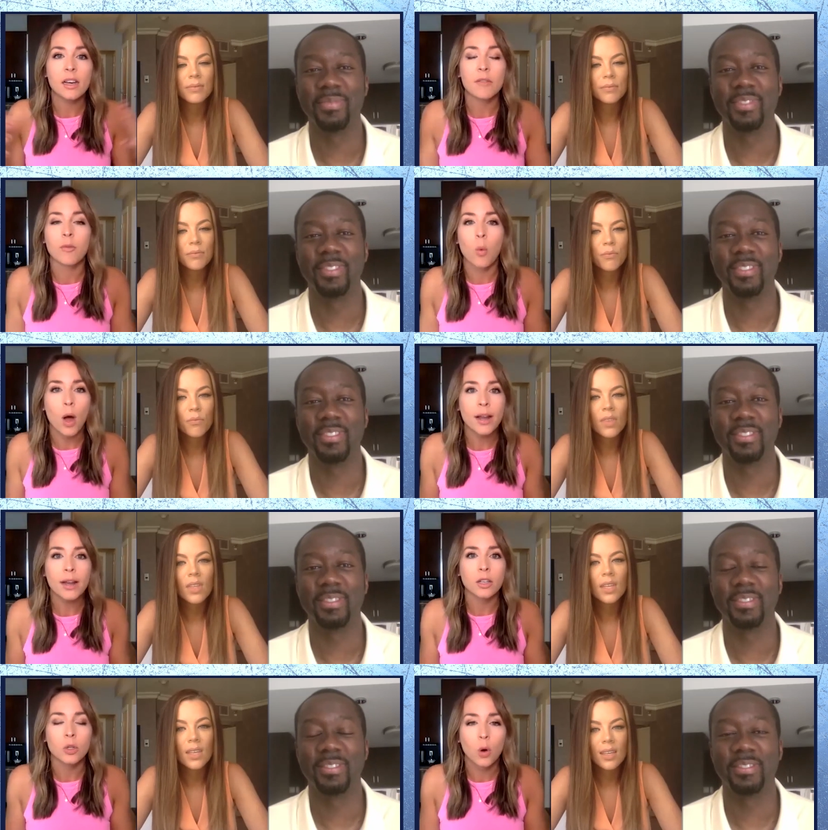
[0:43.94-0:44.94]
Speaker 1: of what
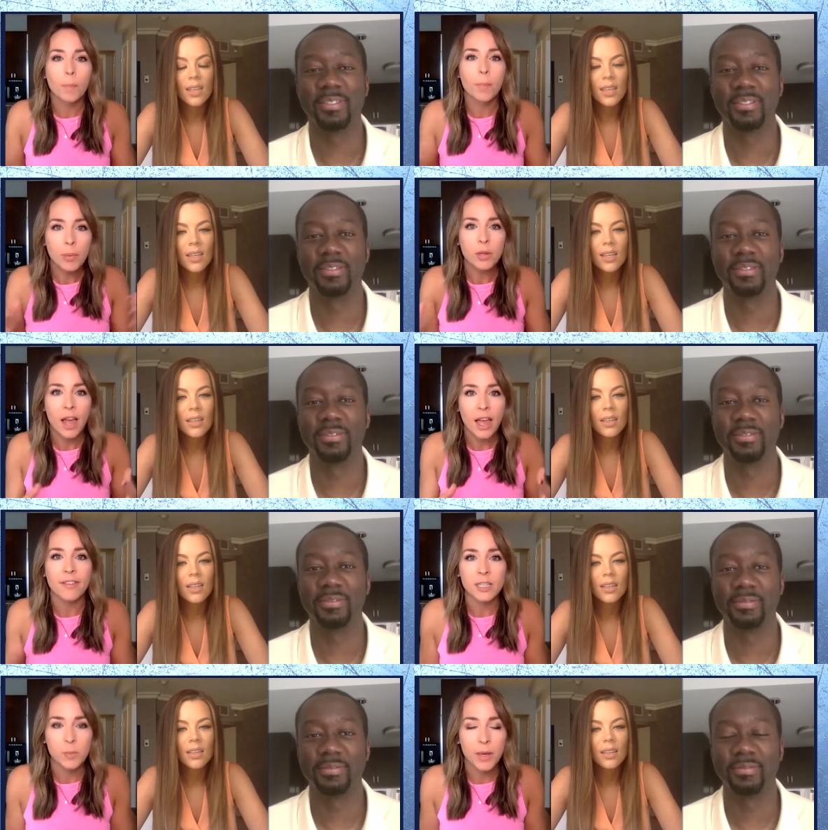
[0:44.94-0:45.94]
your bubble life
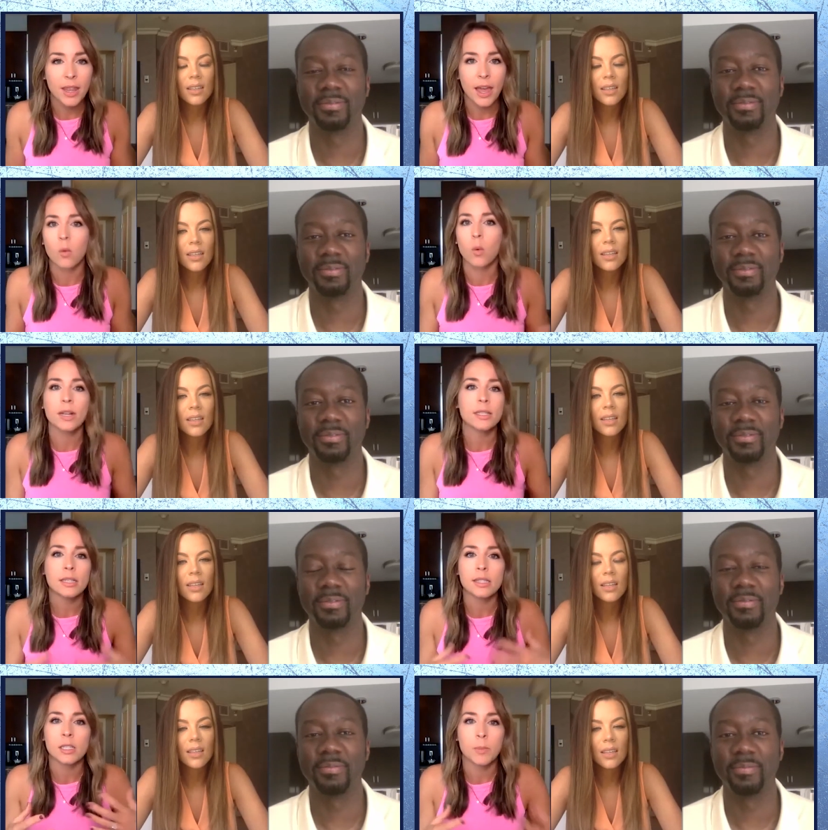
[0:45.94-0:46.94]
has been like. What has this
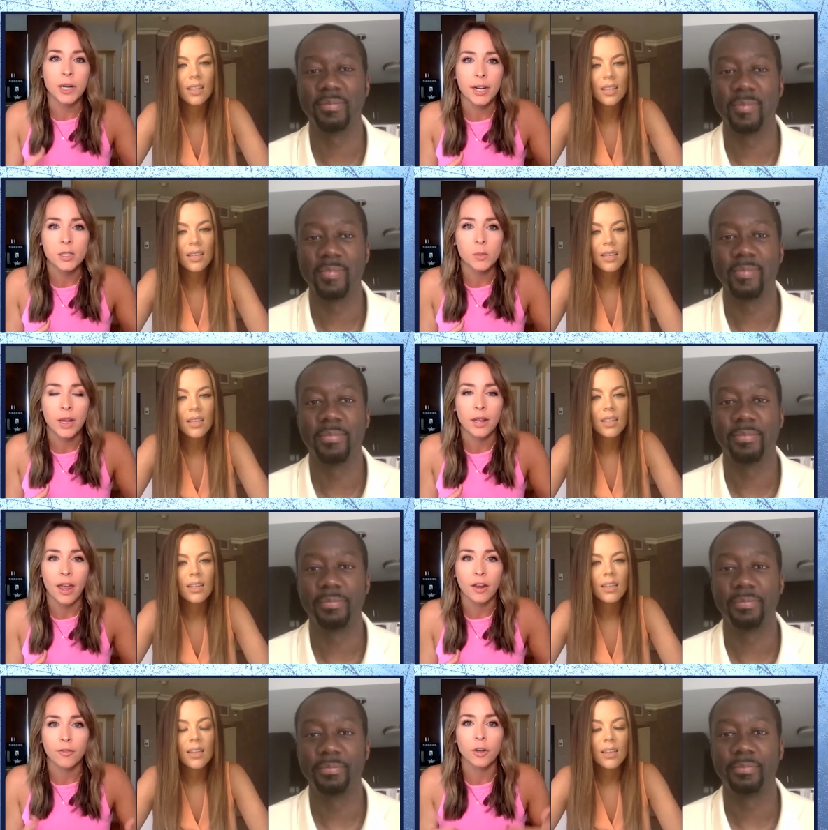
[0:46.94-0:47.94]
experience been
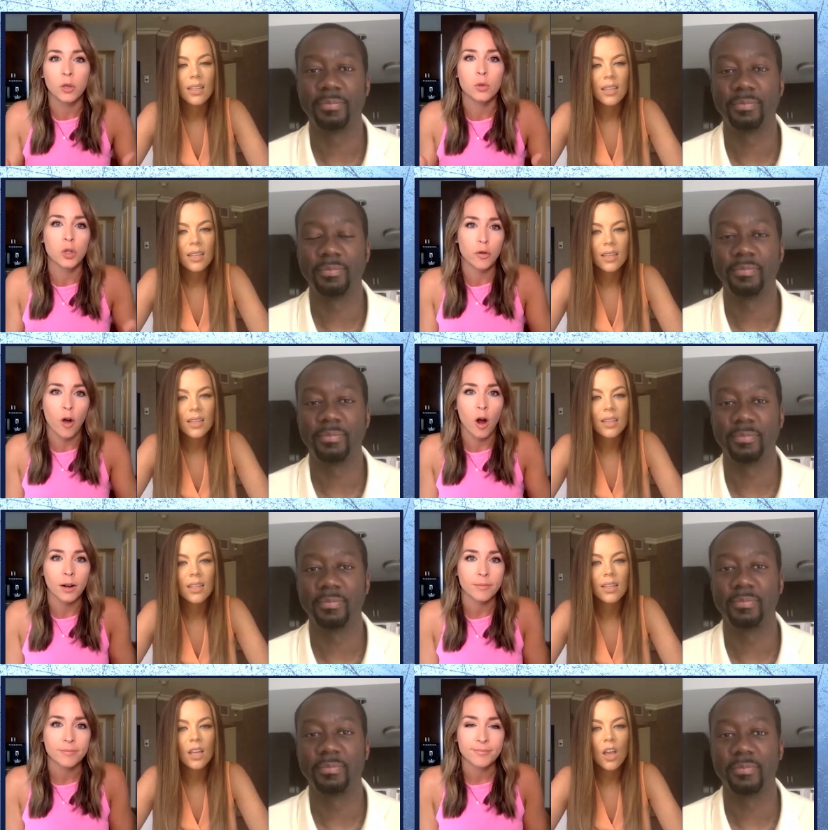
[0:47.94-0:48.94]
like for you so far?
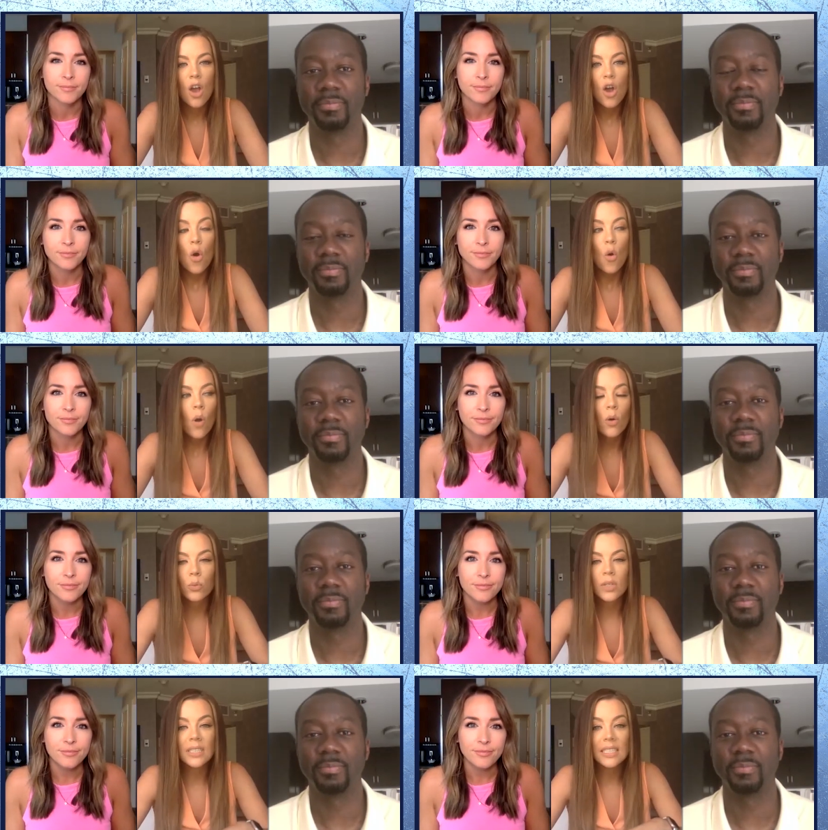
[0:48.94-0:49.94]
Well,
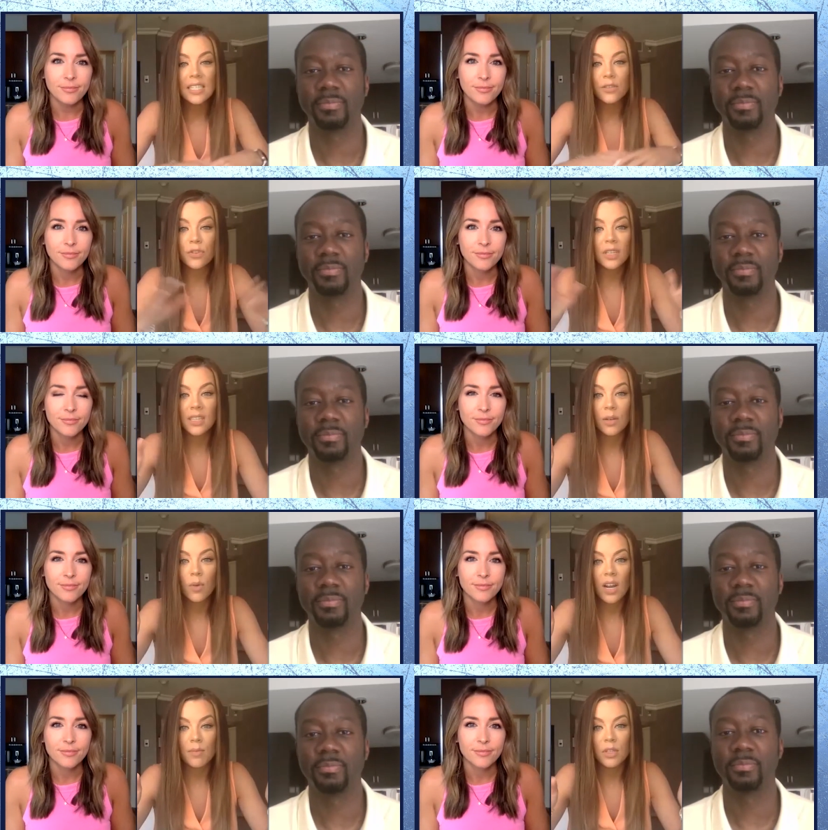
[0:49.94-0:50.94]
really
Speaker 2: different than
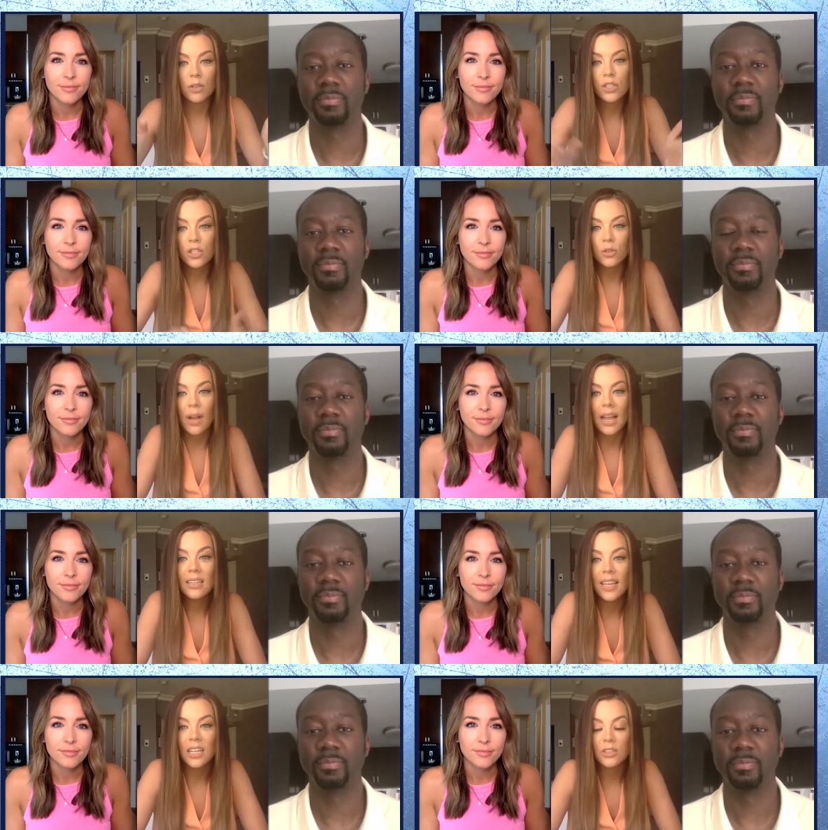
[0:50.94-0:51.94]
what I'm used to, right?
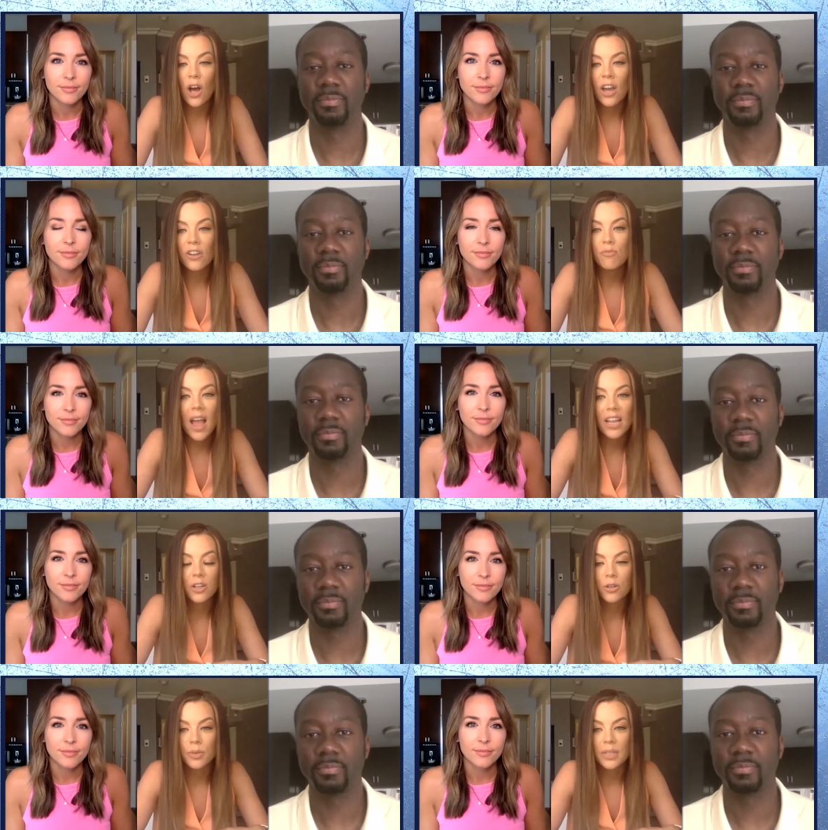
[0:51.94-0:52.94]
Like, a lot of my
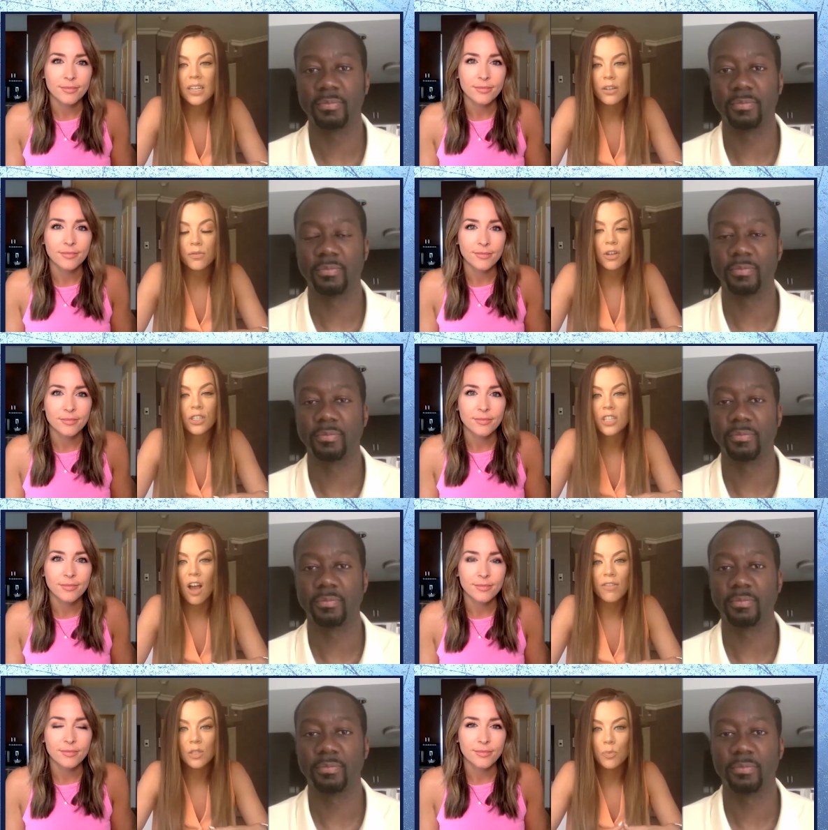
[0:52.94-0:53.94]
career, first
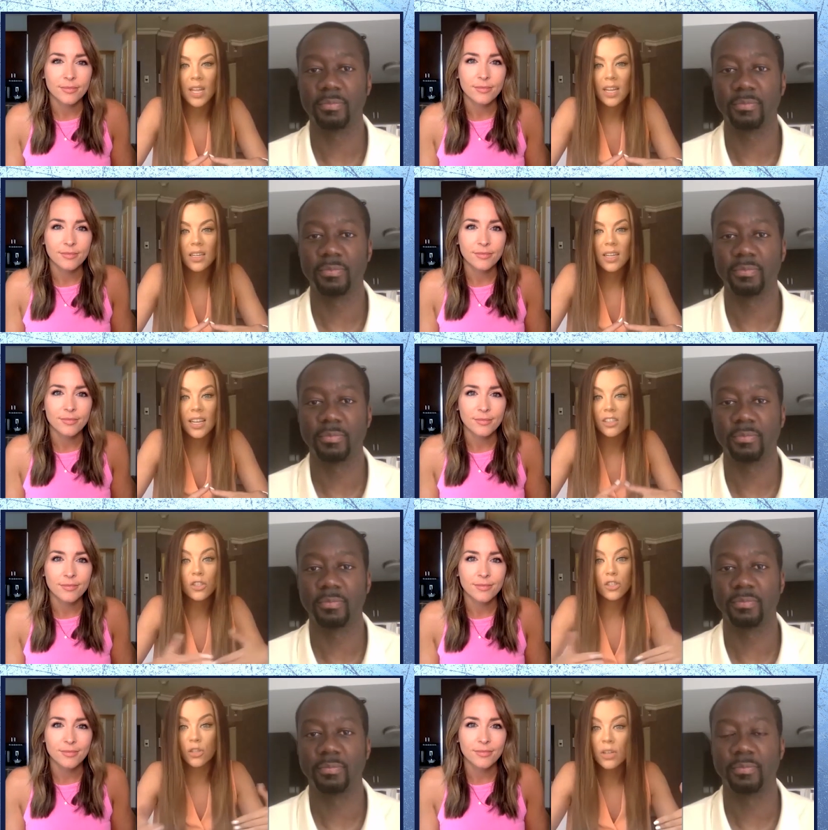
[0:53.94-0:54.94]
off, has been in
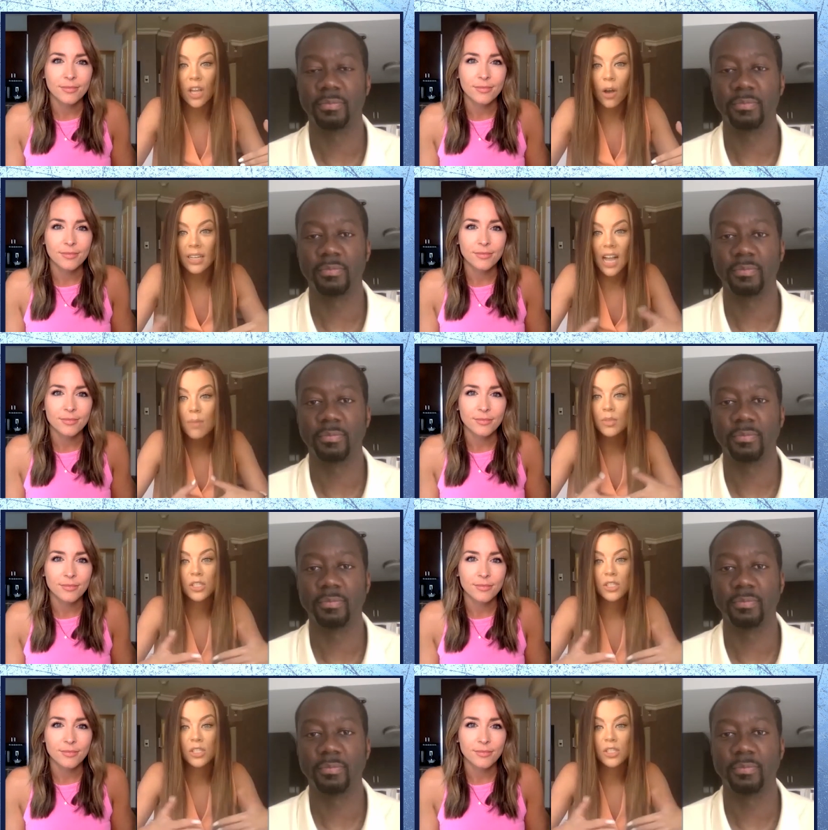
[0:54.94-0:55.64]
studio. Like, I'm a